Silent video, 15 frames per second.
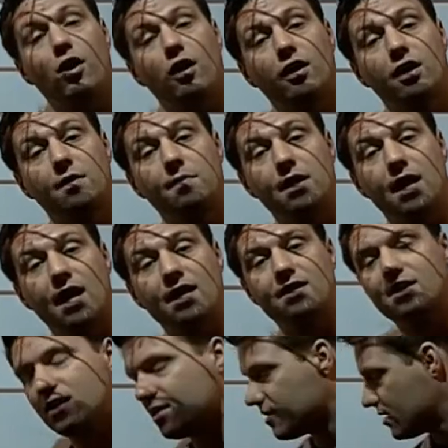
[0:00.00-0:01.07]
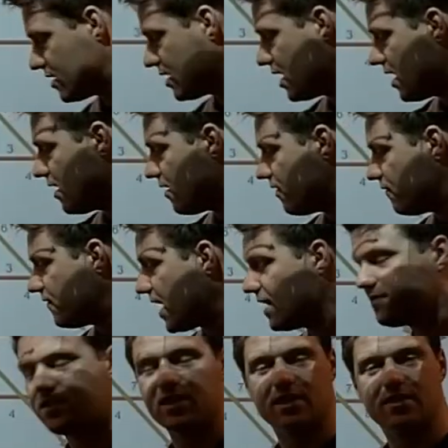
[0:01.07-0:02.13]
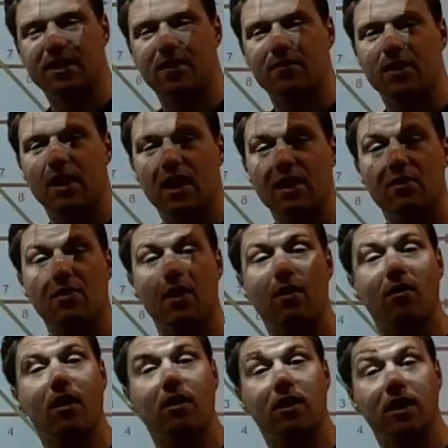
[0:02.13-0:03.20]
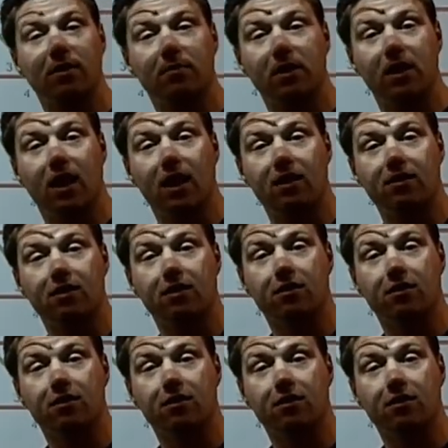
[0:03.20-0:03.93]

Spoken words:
all going to be 90. 5, 6, 7, and 8, they're all going to be 90,